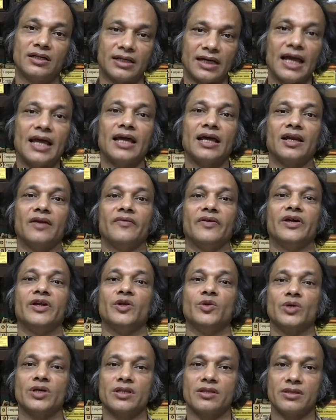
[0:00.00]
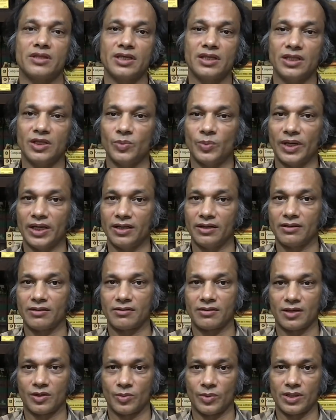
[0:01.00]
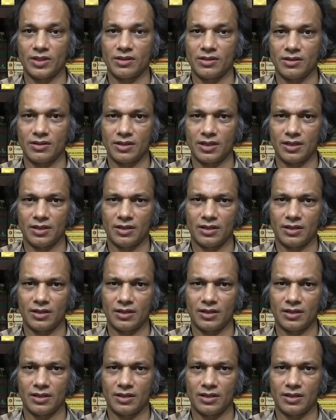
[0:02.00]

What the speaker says: trial where you can see the various servants